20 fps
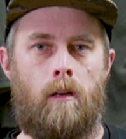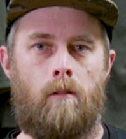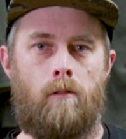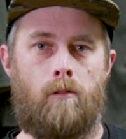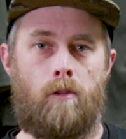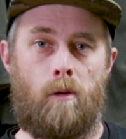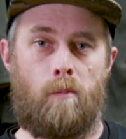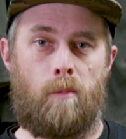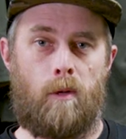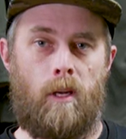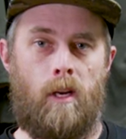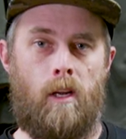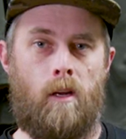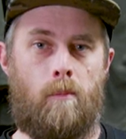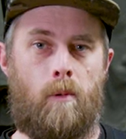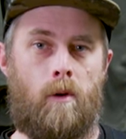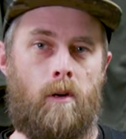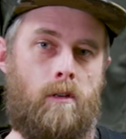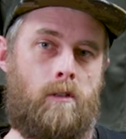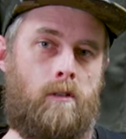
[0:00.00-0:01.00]
You've got plenty
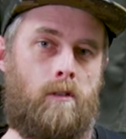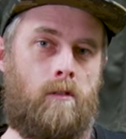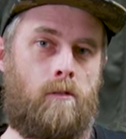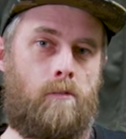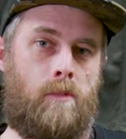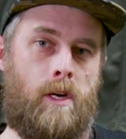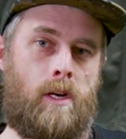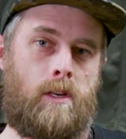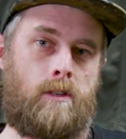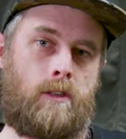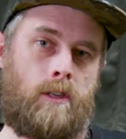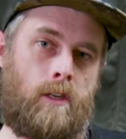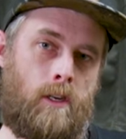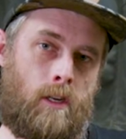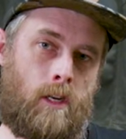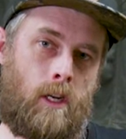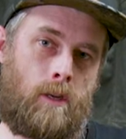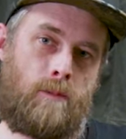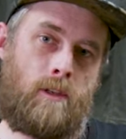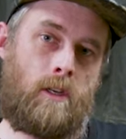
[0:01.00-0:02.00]
of pockets on the boundary to
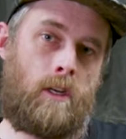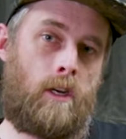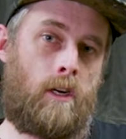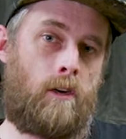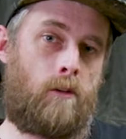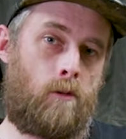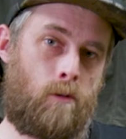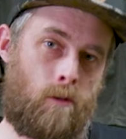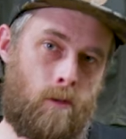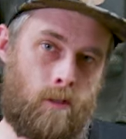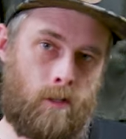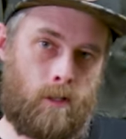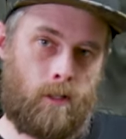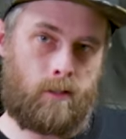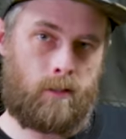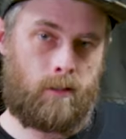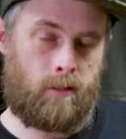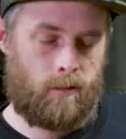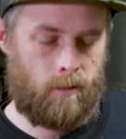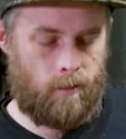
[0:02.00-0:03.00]
keep your gear
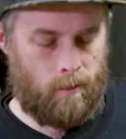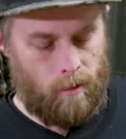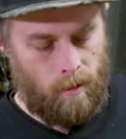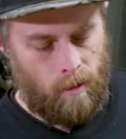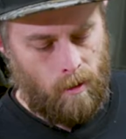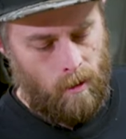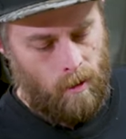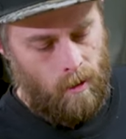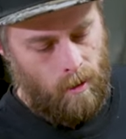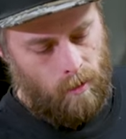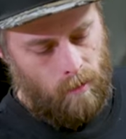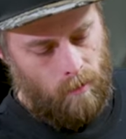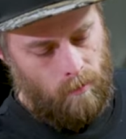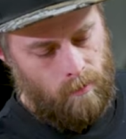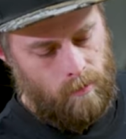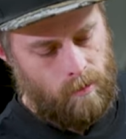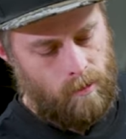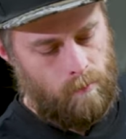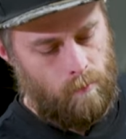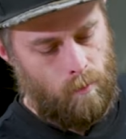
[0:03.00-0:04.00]
organised. Got
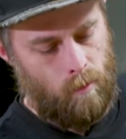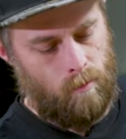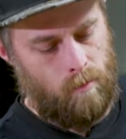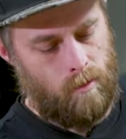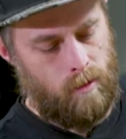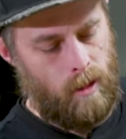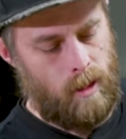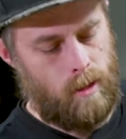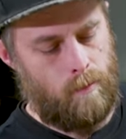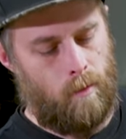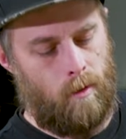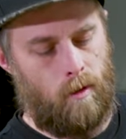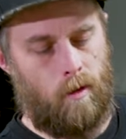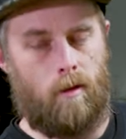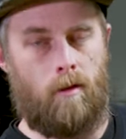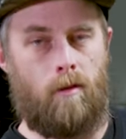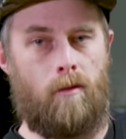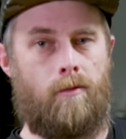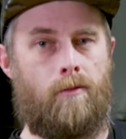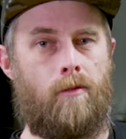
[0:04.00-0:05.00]
this small slash
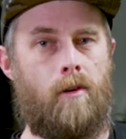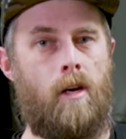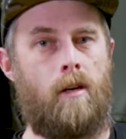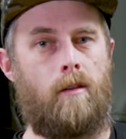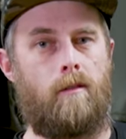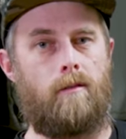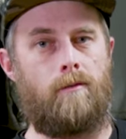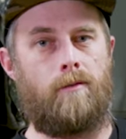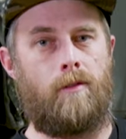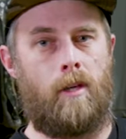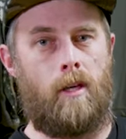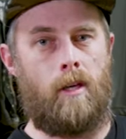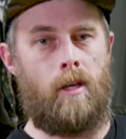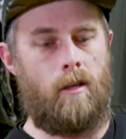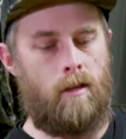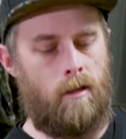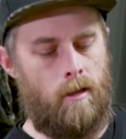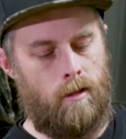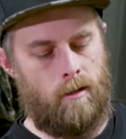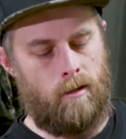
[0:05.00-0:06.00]
pocket on the front for
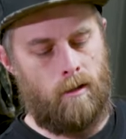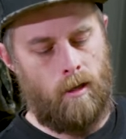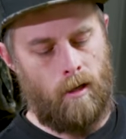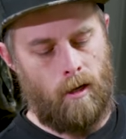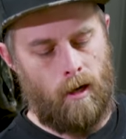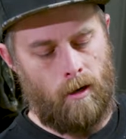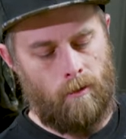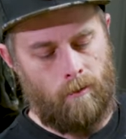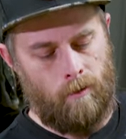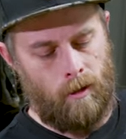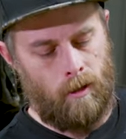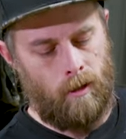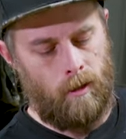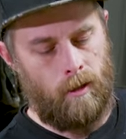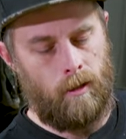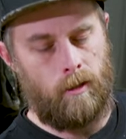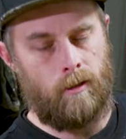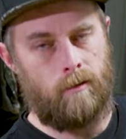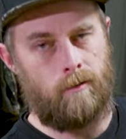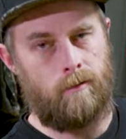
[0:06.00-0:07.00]
gear you need to get at
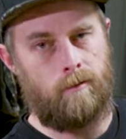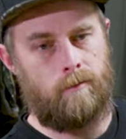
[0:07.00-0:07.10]
readily.